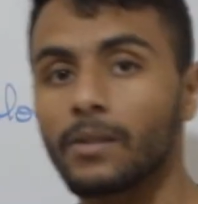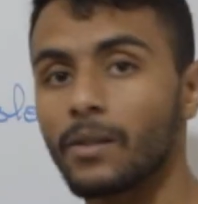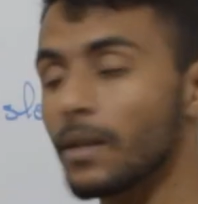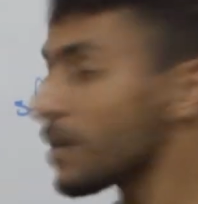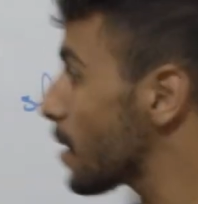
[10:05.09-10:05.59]
You
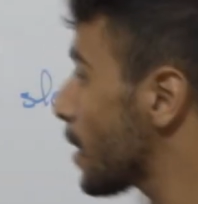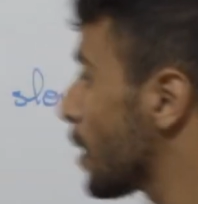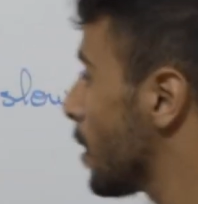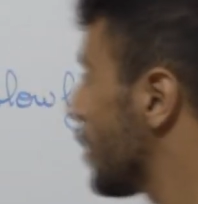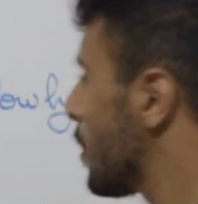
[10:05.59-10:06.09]
can say like,
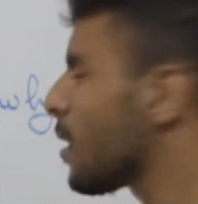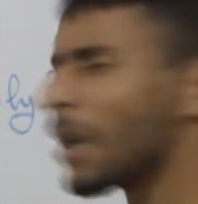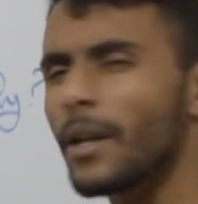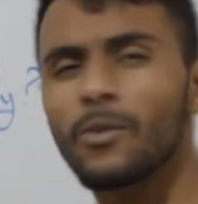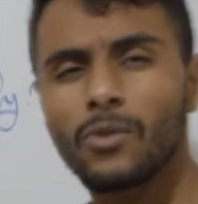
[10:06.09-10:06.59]

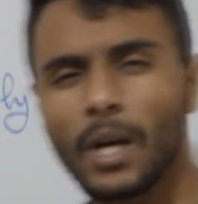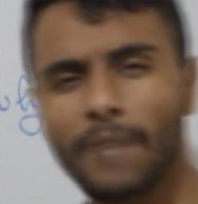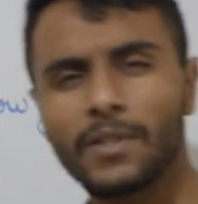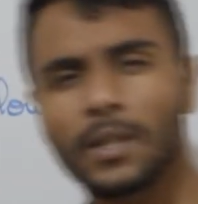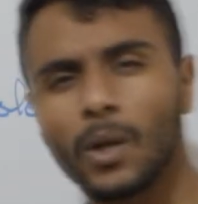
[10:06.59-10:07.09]
can you
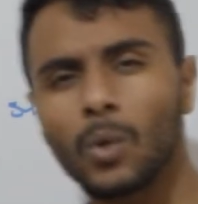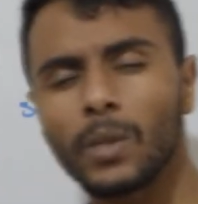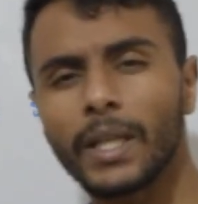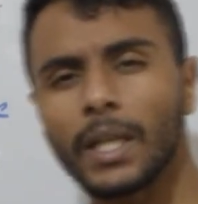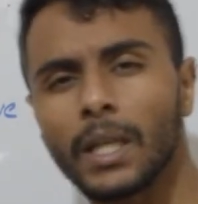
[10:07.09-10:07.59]
drive
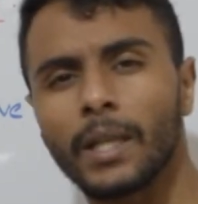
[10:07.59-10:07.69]
slowly?